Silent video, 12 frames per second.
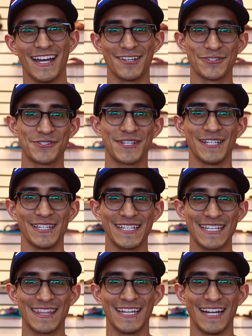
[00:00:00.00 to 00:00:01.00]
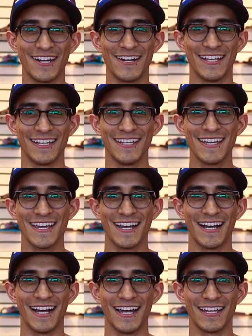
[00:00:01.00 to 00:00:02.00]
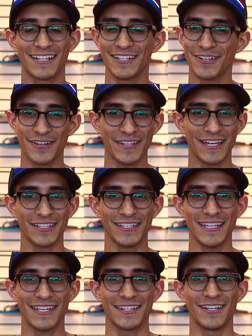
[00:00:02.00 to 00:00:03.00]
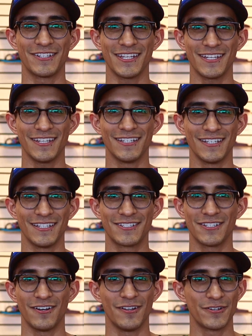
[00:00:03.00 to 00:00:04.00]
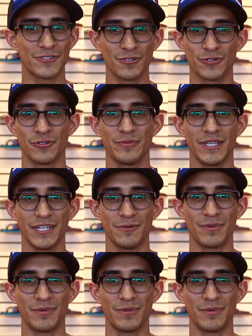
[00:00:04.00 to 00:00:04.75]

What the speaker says: you'll see a link there, and click on that link and that'll take you to all our social media